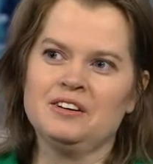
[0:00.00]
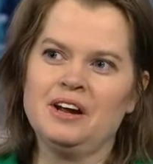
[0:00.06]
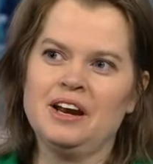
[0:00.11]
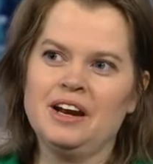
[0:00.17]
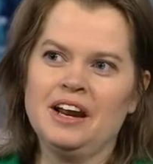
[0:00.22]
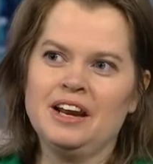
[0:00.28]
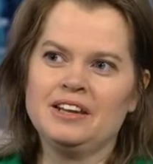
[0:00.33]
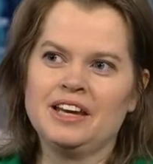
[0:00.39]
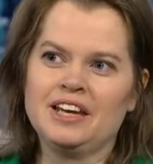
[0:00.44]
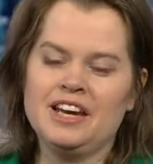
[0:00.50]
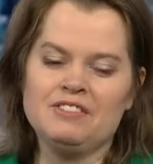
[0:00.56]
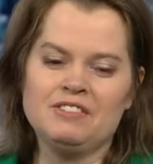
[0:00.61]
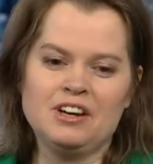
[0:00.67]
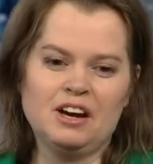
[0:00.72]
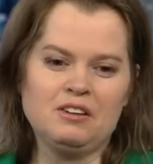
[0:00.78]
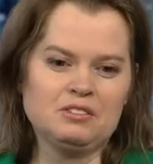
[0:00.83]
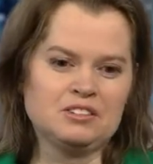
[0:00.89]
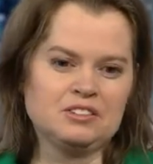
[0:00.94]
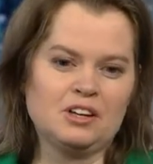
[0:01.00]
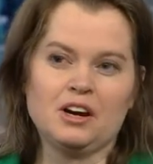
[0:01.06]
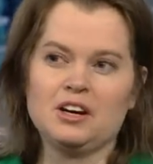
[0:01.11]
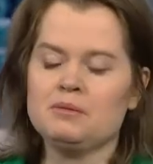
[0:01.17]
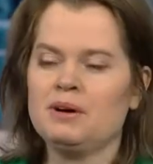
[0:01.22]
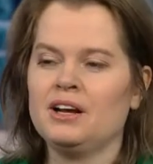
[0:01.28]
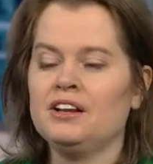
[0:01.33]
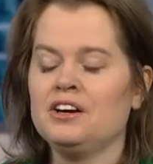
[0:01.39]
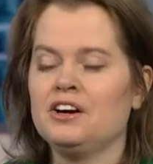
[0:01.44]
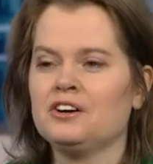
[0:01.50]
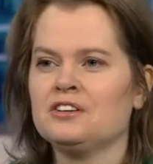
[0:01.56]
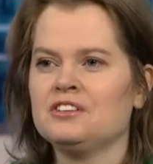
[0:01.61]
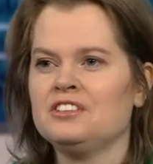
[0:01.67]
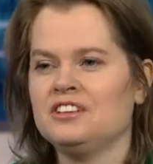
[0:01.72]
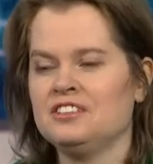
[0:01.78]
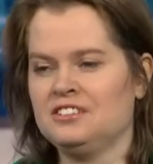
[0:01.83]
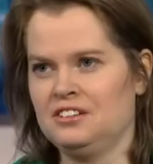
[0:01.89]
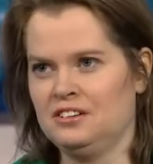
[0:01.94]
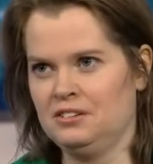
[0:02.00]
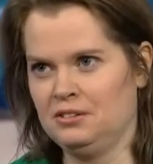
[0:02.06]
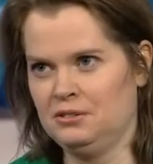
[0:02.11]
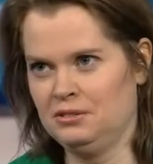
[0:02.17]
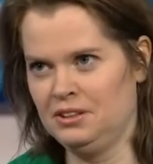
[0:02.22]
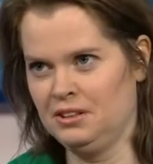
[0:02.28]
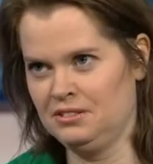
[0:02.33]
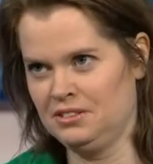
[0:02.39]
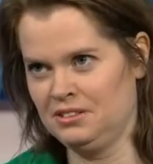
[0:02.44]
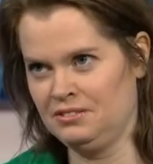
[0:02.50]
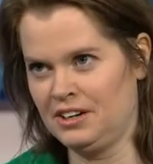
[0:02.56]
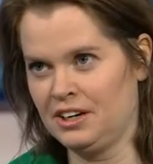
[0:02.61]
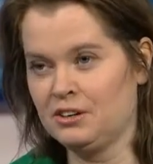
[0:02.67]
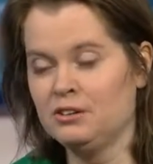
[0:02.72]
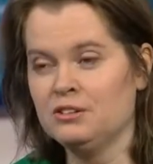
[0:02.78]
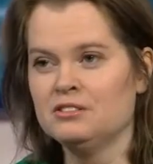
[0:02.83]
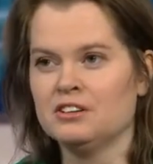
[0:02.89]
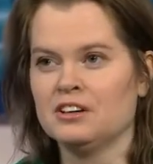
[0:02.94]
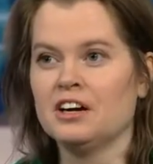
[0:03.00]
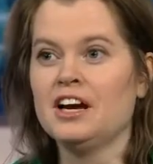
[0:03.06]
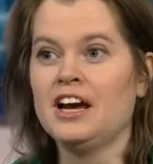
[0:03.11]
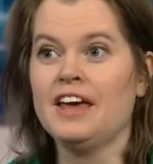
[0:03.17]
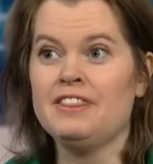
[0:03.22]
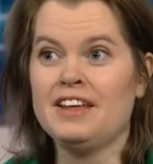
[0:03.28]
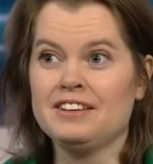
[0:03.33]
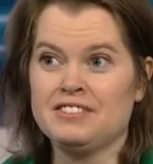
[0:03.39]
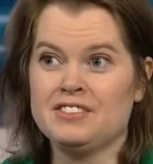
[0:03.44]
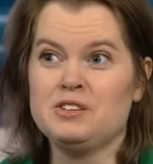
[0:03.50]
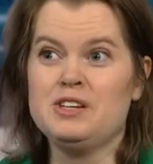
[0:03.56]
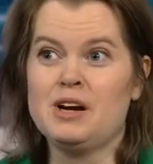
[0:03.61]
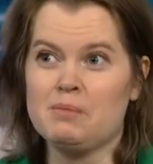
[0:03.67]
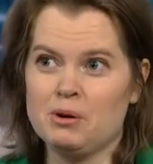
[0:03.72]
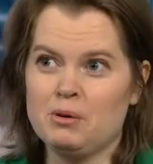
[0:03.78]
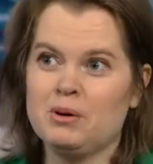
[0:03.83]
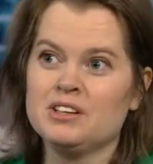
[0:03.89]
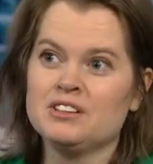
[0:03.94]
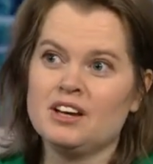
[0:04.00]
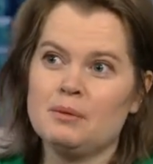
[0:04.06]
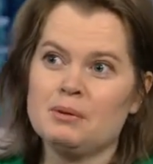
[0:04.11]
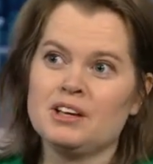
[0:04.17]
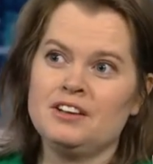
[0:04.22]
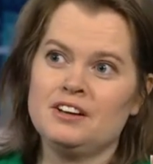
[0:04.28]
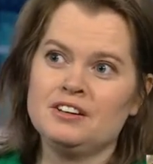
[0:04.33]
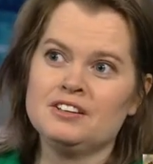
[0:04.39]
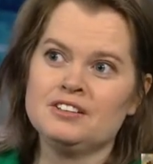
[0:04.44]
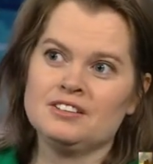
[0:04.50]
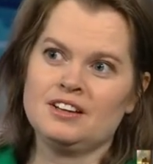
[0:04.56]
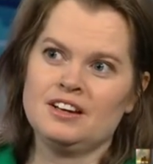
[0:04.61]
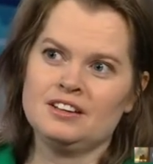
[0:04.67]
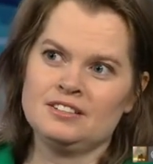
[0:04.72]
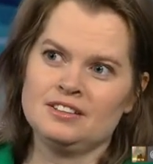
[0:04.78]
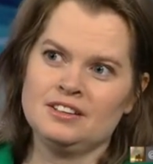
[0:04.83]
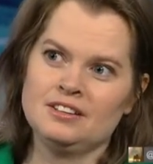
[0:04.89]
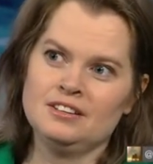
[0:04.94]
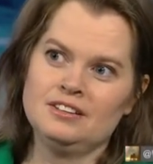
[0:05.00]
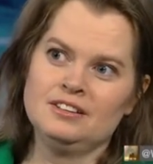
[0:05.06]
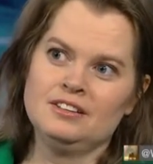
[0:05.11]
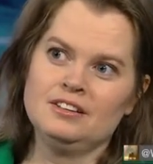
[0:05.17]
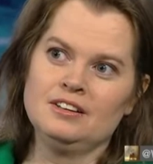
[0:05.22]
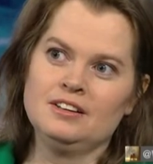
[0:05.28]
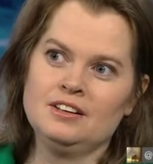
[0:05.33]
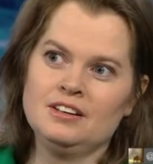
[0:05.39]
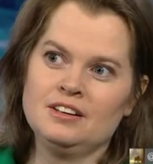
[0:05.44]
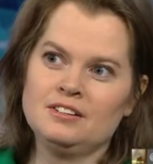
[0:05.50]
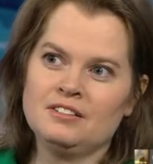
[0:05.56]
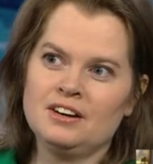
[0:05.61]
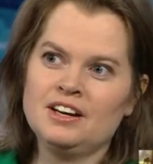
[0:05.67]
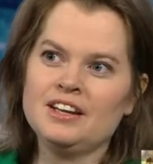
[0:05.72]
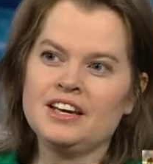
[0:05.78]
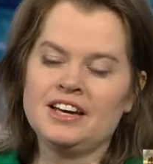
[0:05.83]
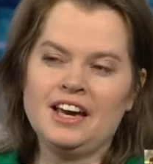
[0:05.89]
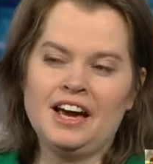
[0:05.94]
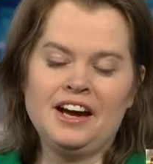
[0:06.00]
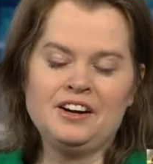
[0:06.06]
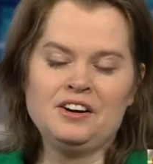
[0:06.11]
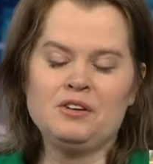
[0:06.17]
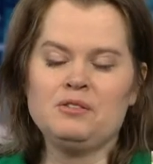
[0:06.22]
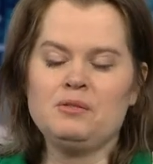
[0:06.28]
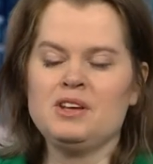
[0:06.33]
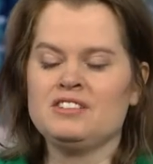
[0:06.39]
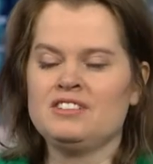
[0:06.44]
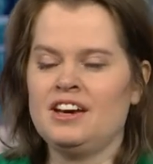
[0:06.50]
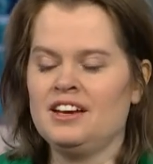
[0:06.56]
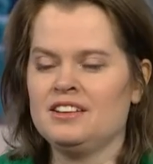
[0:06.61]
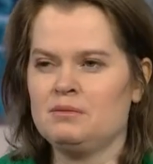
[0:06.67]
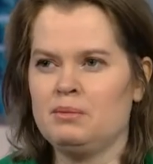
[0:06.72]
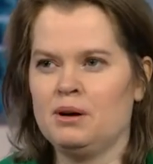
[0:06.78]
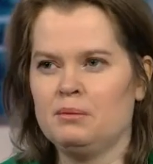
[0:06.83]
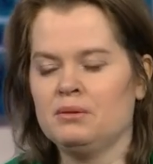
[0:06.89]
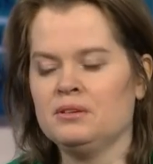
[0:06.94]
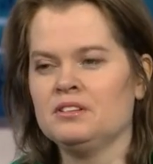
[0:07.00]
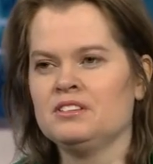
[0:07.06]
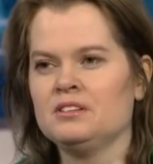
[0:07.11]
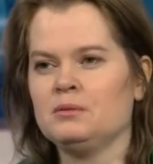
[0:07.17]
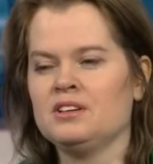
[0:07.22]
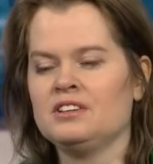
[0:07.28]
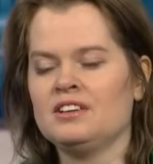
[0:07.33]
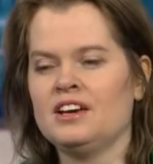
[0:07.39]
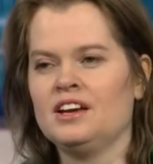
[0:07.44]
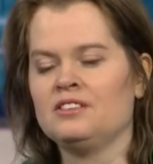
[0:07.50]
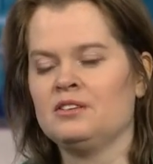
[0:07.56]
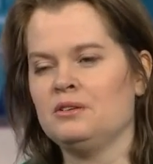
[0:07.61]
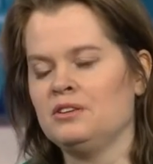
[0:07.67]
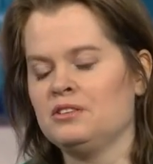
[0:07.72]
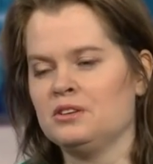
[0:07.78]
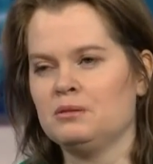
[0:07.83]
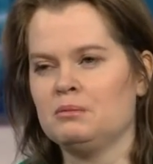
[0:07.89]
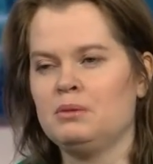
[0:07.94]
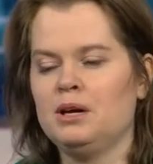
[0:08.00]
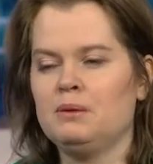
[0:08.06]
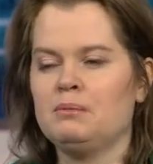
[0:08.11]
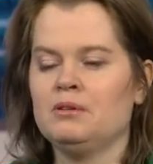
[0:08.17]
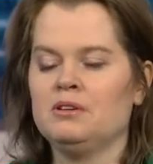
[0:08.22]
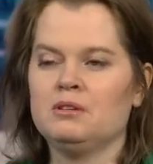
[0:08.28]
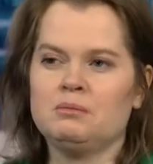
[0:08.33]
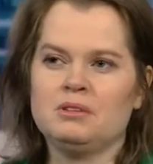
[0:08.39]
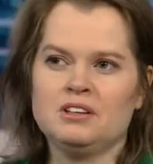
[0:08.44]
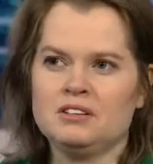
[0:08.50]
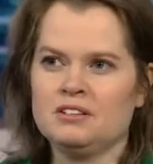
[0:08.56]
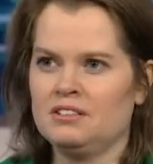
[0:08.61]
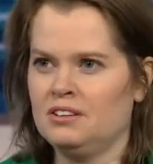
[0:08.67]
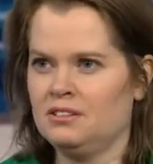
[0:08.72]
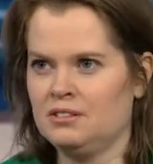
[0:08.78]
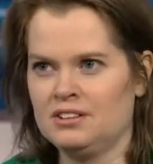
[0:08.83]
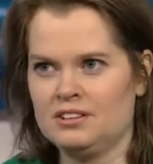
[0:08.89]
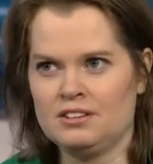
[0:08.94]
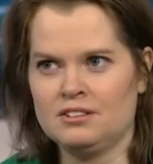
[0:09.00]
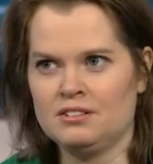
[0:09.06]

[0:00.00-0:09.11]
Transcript: and huh. Like even I was talking to my younger sister who lives in Vancouver, yeah. and that's the number one topic they're discussing. Huh right? Like I know we say it's bubbles and we say it's only certain people and political theorists that are